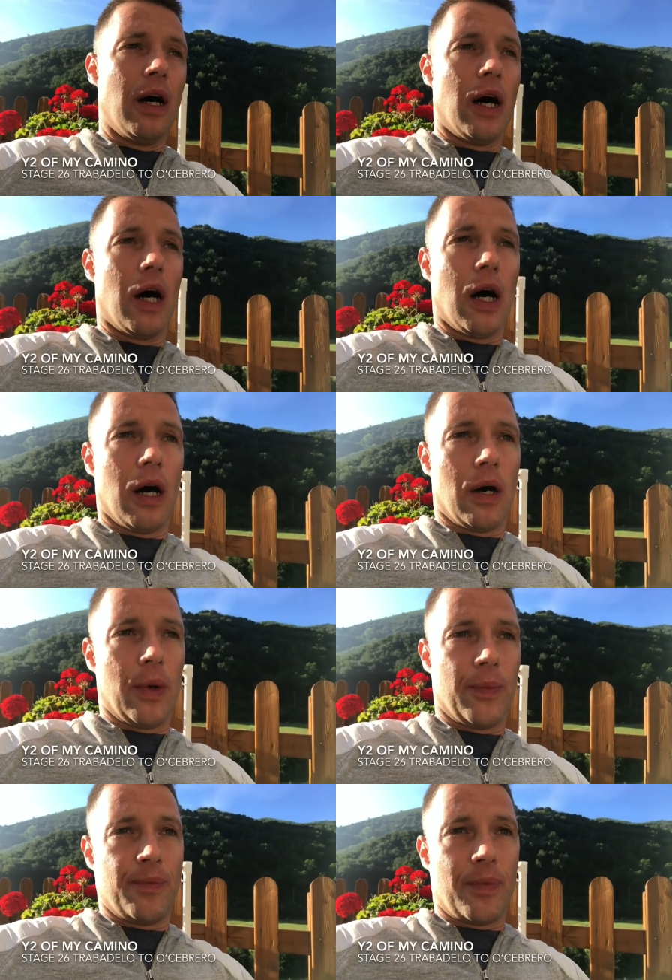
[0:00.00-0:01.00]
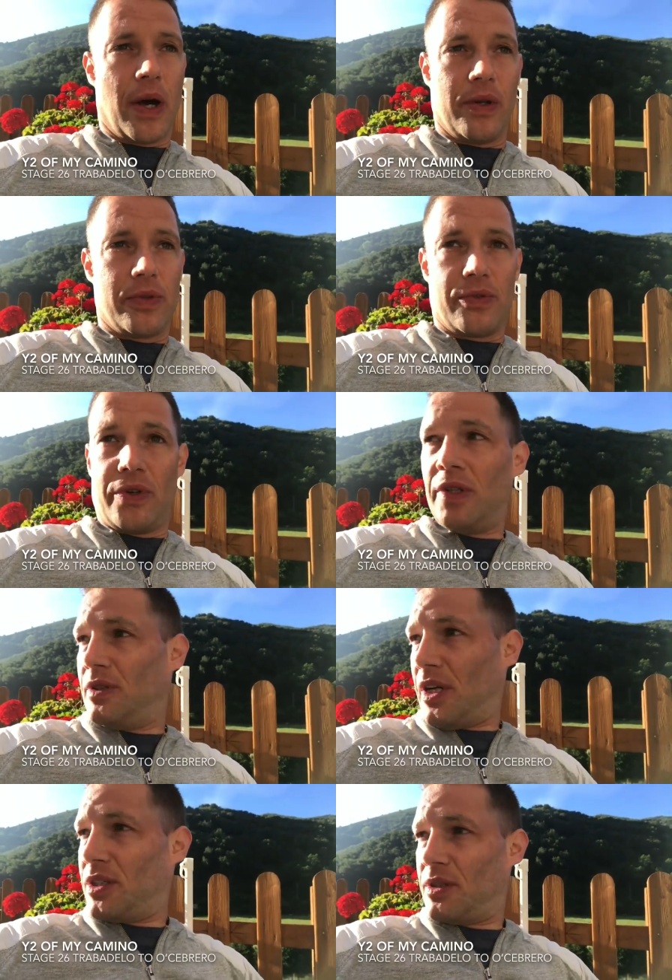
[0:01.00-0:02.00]
Um, and it was a really
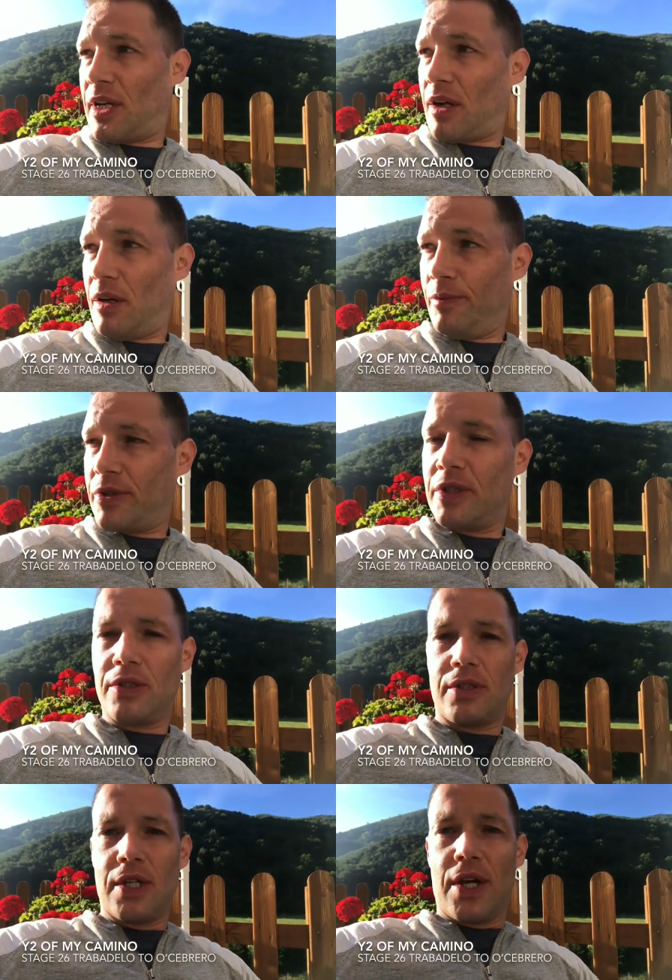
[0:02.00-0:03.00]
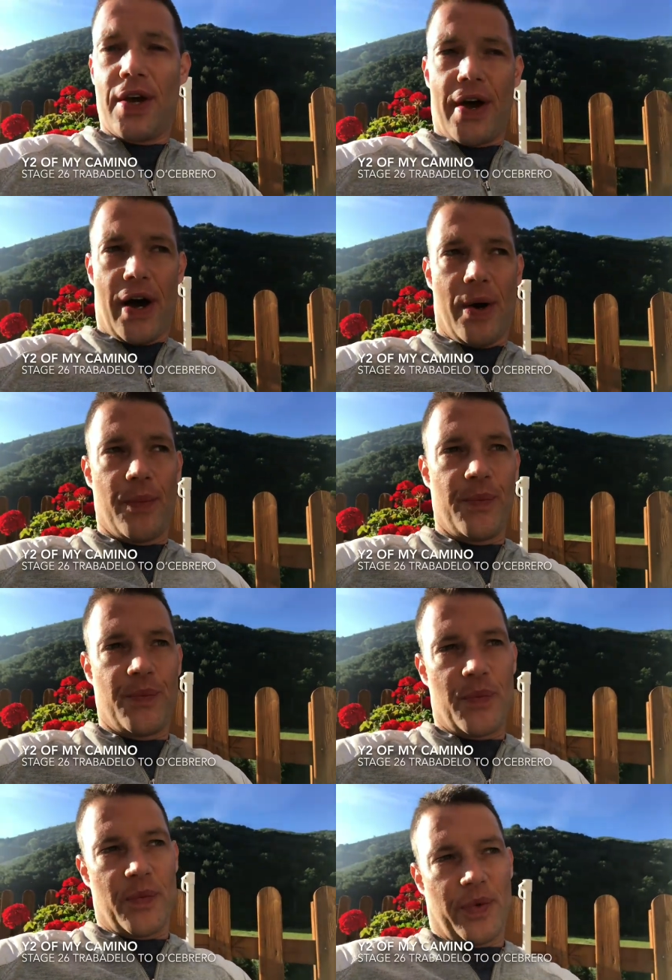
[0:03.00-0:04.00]
nice 10 kilometres. Um,
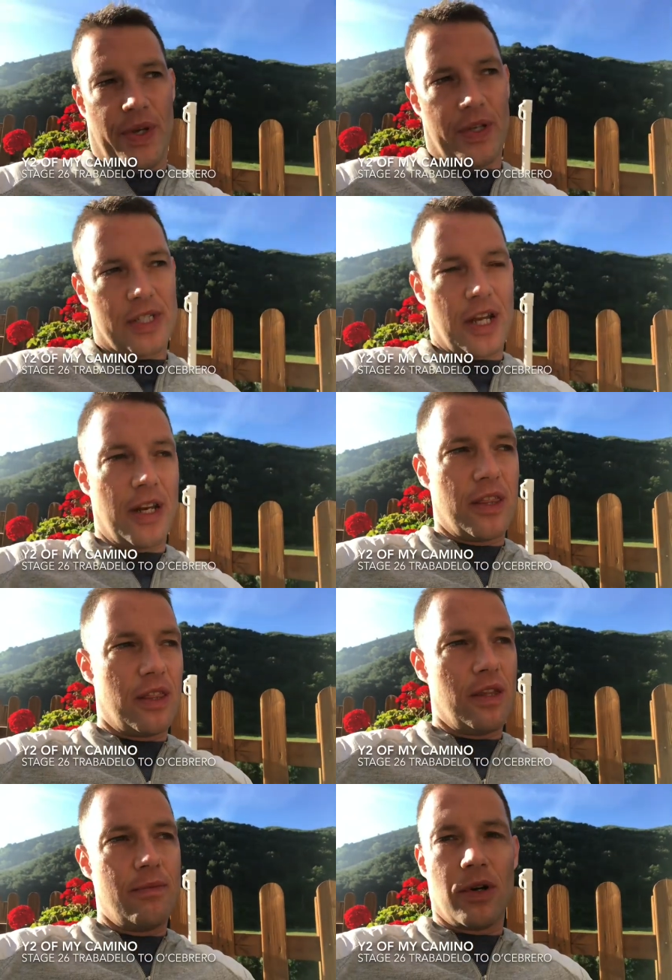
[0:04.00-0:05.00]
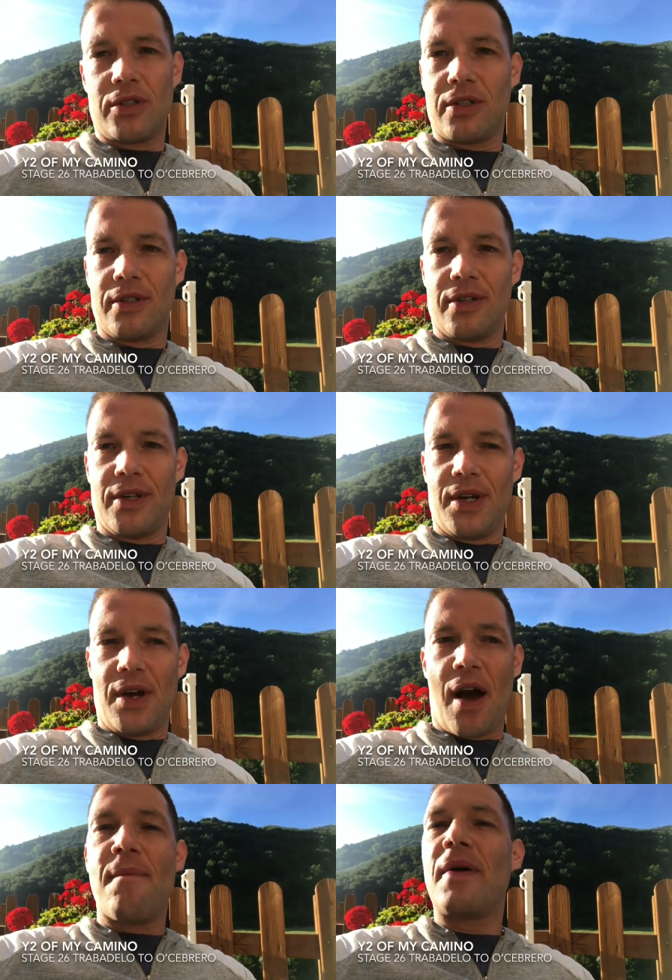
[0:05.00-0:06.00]
we stayed in the most
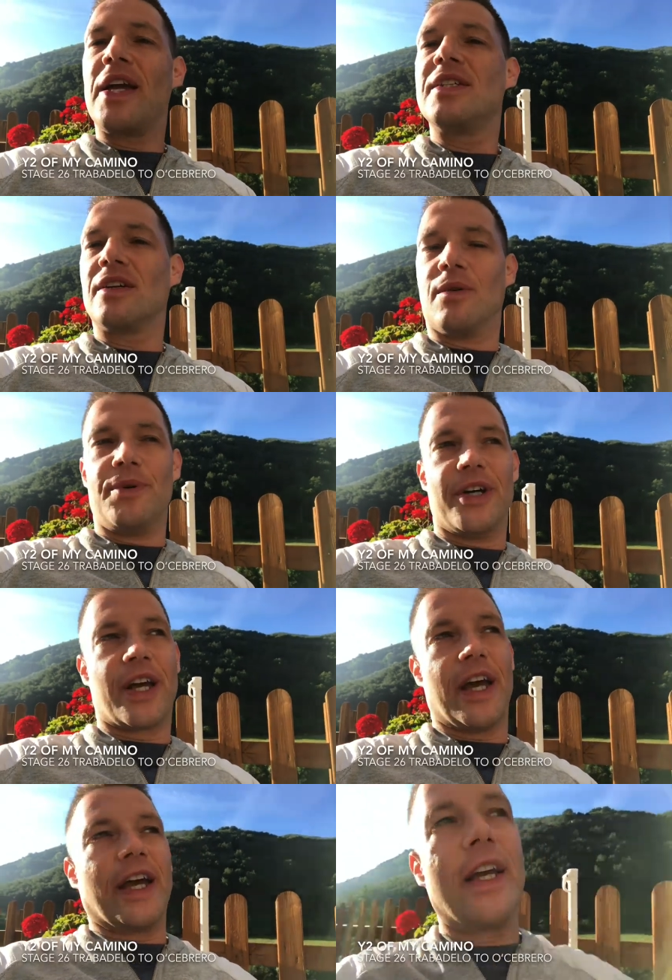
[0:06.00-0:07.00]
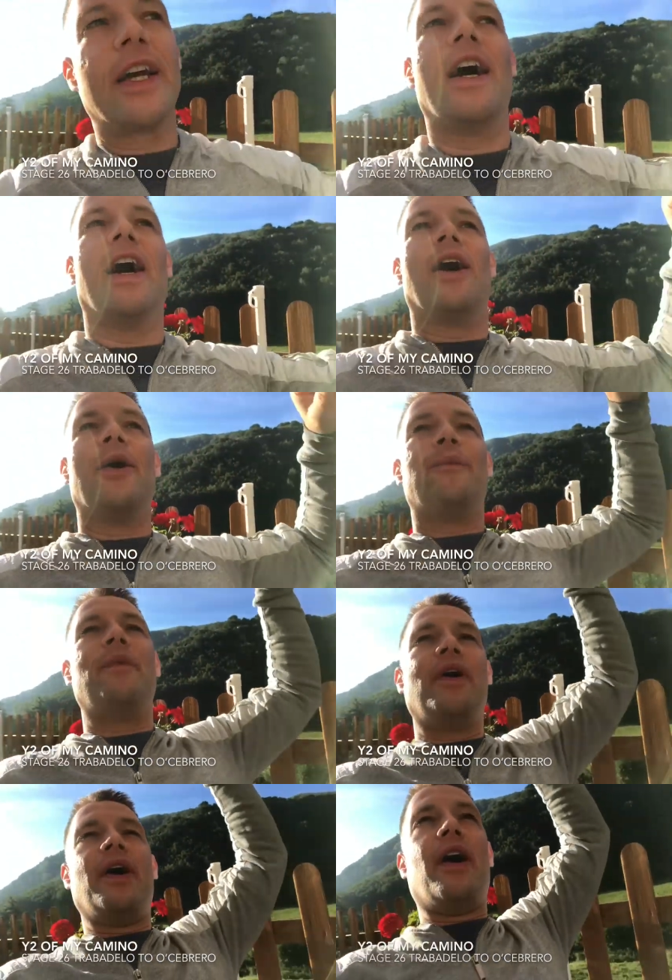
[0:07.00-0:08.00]
amazing albergue.
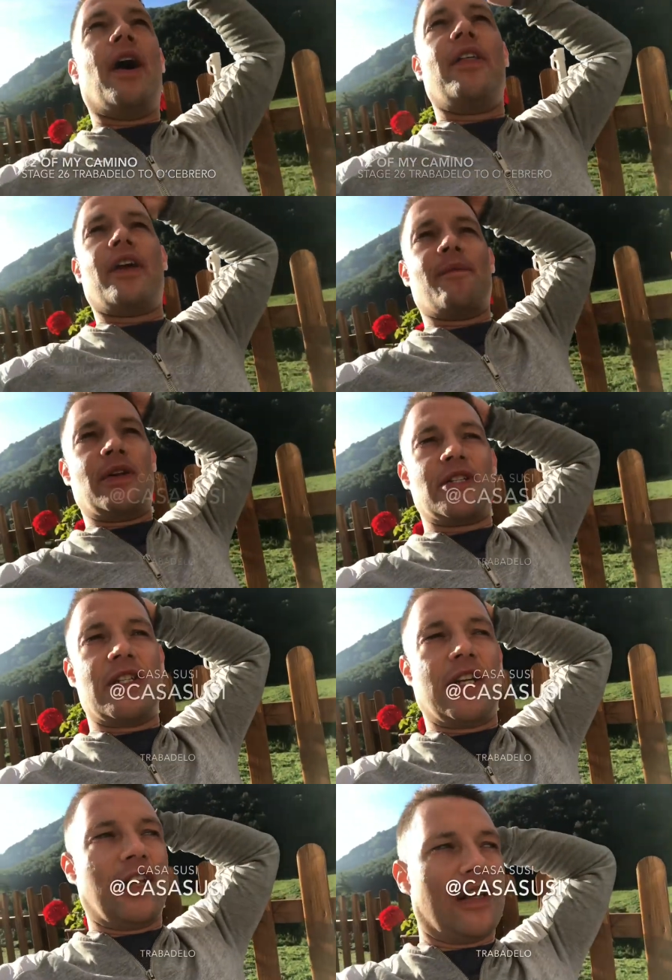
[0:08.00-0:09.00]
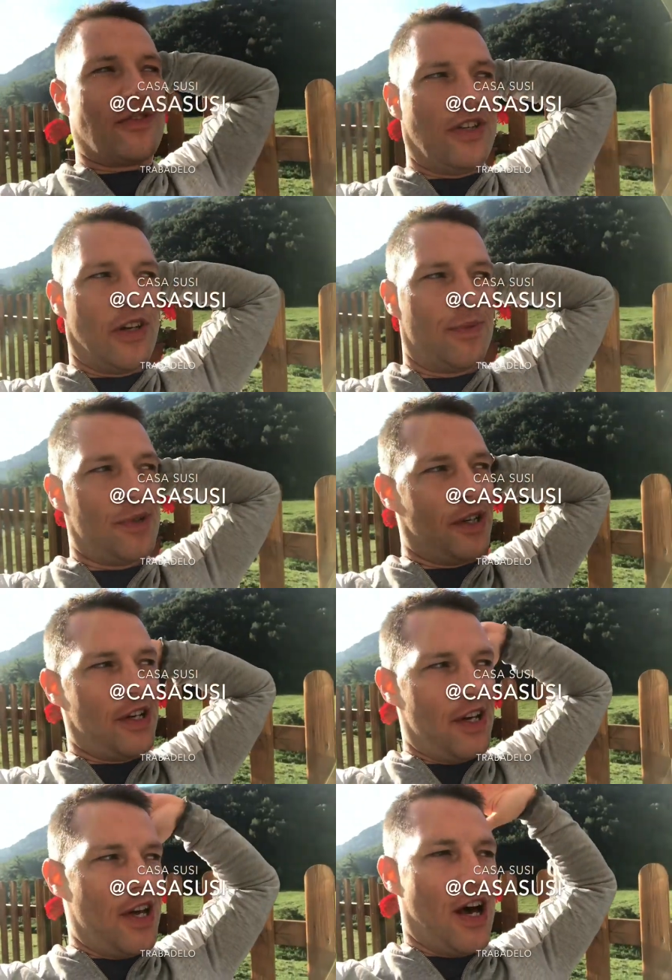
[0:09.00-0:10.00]
Um, I think I mentioned it in the last video, but
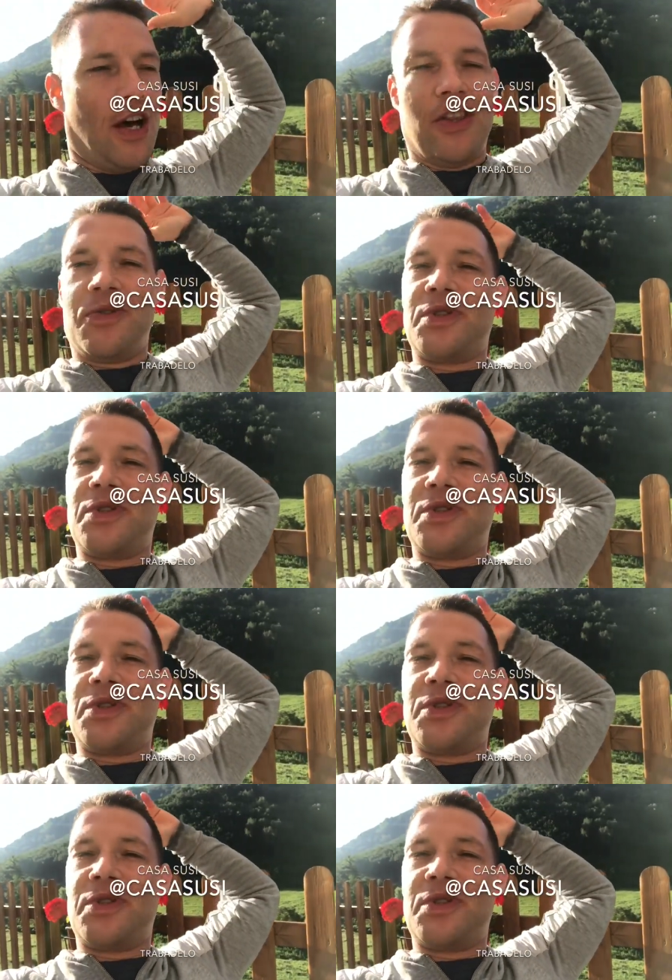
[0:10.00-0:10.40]
there